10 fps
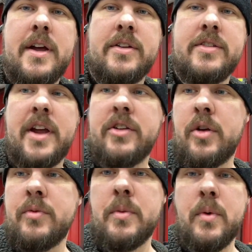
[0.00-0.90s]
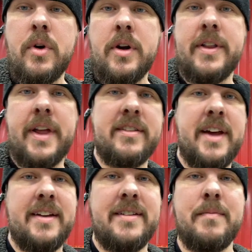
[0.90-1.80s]
Stay tuned for more. Thanks
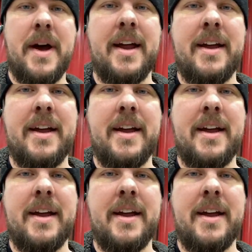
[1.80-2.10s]
guys, bye.